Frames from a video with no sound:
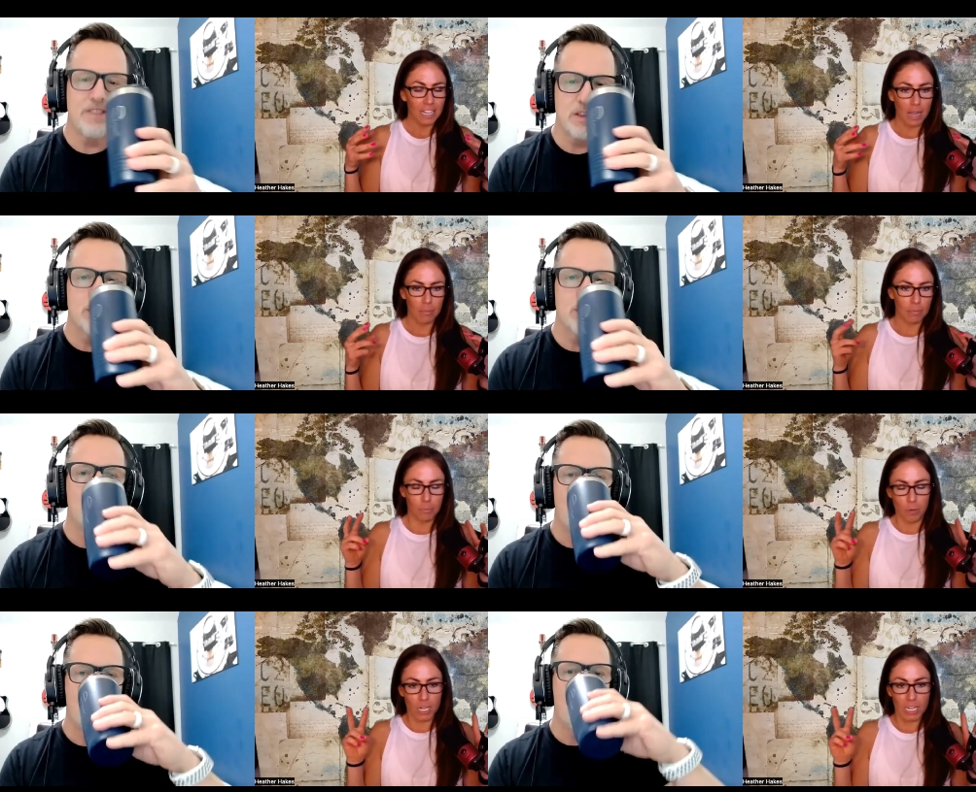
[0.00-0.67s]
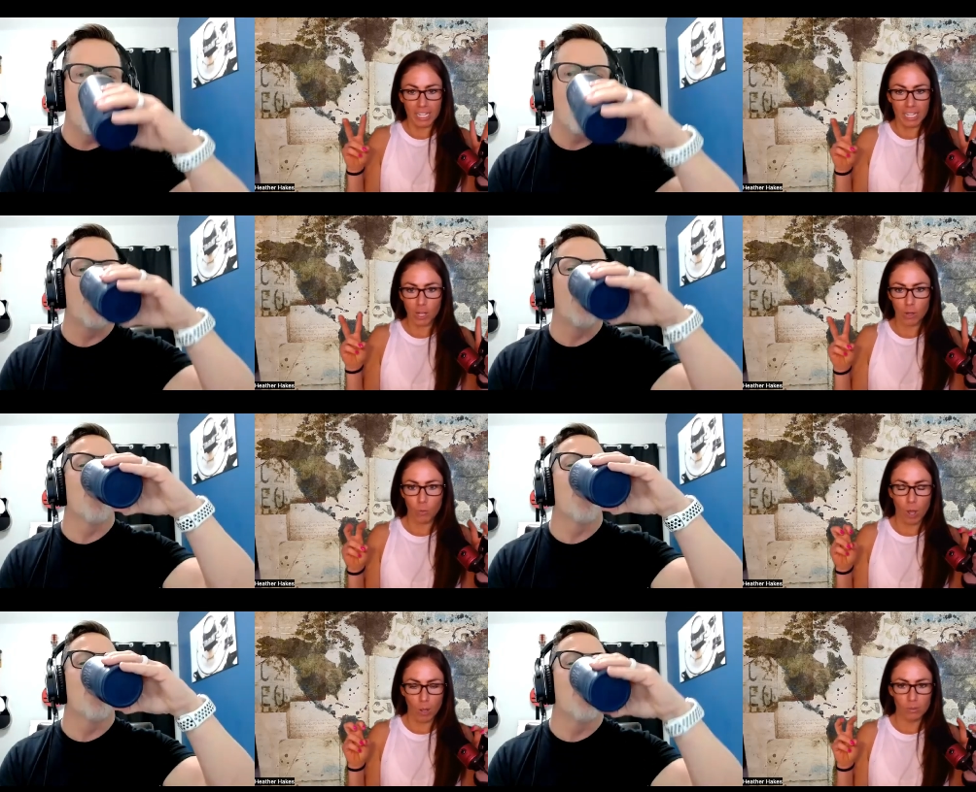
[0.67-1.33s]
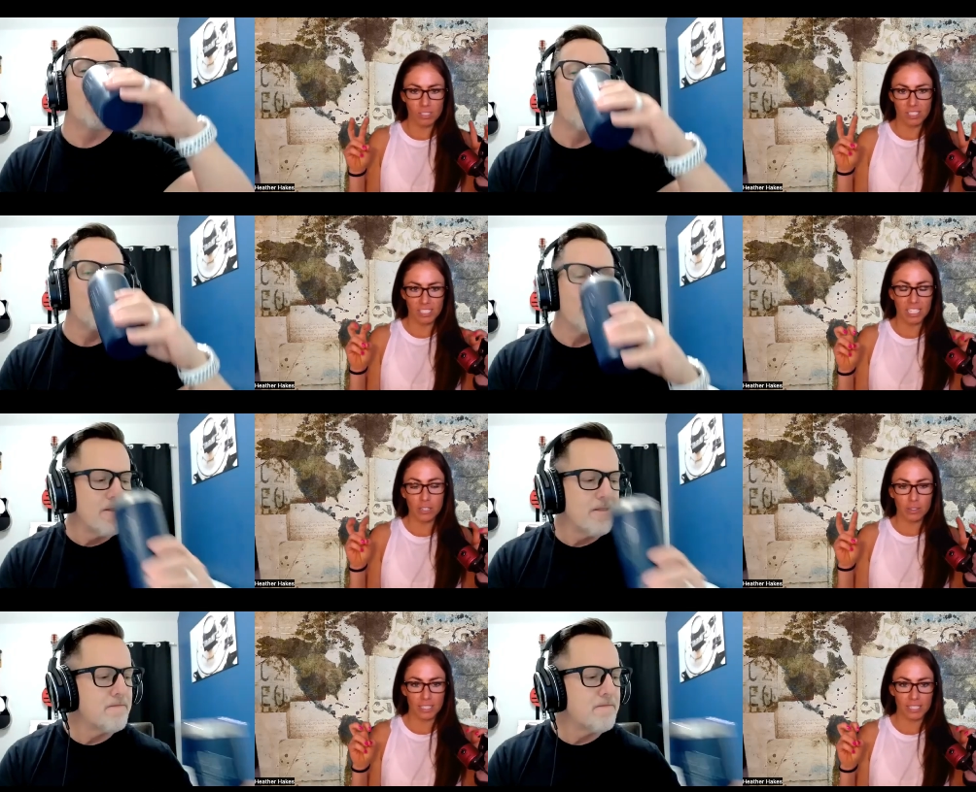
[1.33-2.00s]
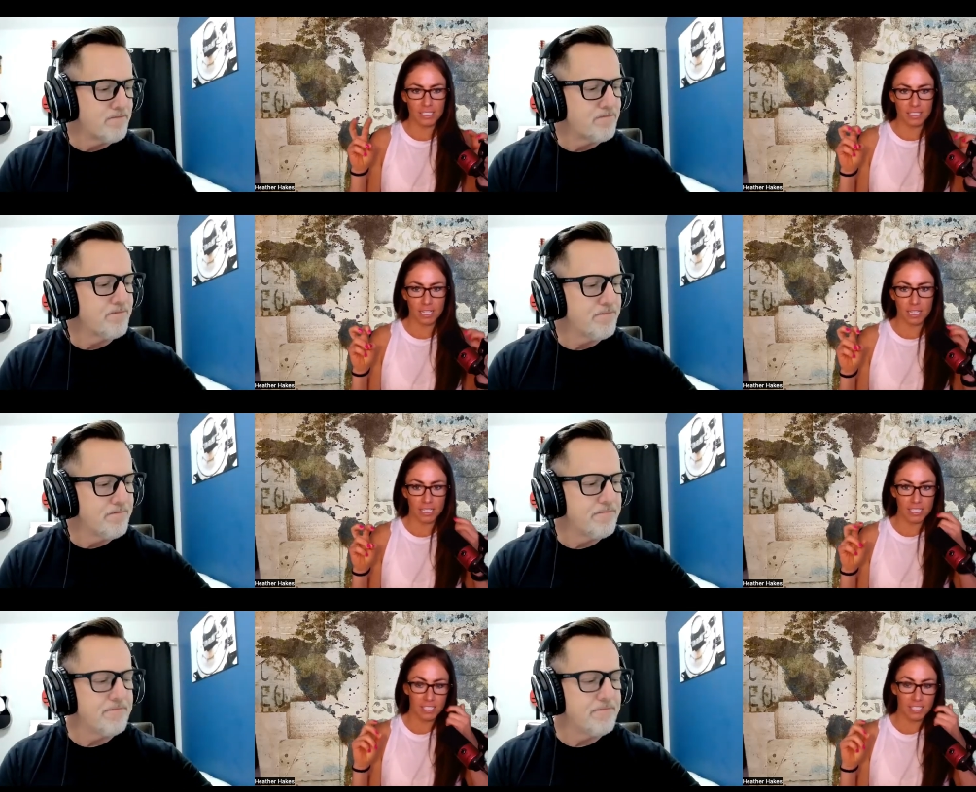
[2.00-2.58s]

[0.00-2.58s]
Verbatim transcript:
Speaker 1: I'm putting it in quotes, synchronistically,